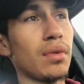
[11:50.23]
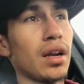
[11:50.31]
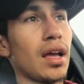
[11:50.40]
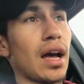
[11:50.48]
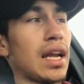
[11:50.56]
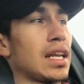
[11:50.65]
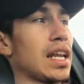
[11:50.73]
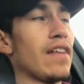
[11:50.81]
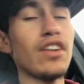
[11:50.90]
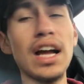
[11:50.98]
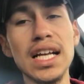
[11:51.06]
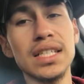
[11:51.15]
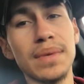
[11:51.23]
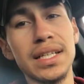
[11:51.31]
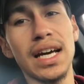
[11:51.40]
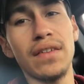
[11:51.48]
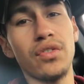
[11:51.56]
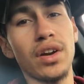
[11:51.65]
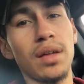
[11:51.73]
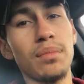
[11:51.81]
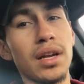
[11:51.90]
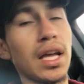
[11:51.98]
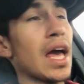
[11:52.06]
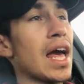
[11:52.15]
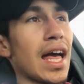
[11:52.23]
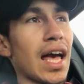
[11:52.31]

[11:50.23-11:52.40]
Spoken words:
money. I never asked my dad for any money.